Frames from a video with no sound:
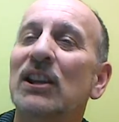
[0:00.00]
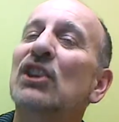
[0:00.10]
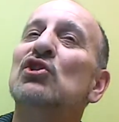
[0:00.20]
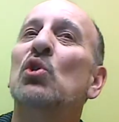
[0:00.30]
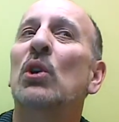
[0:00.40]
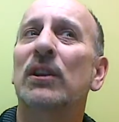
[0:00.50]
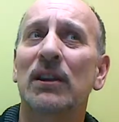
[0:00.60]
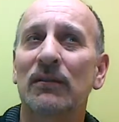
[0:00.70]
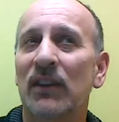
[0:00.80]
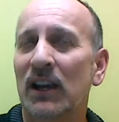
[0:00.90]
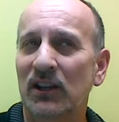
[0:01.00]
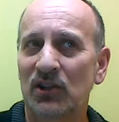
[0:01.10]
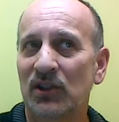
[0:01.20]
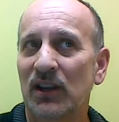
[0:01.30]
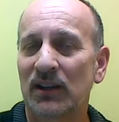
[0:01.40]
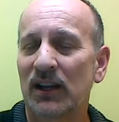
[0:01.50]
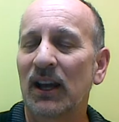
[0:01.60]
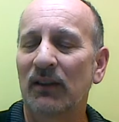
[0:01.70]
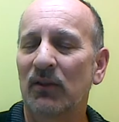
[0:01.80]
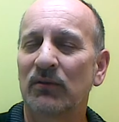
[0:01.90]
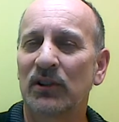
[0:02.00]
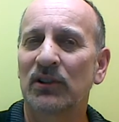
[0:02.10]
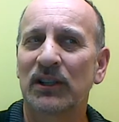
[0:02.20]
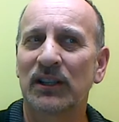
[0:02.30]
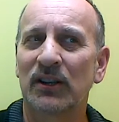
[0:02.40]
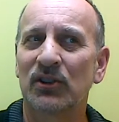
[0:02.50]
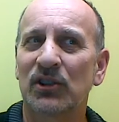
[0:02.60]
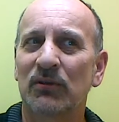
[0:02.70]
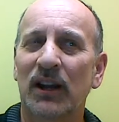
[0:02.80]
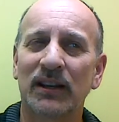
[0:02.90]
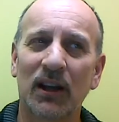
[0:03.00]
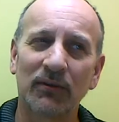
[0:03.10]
enjoy the advantage that they have over clean energy right now.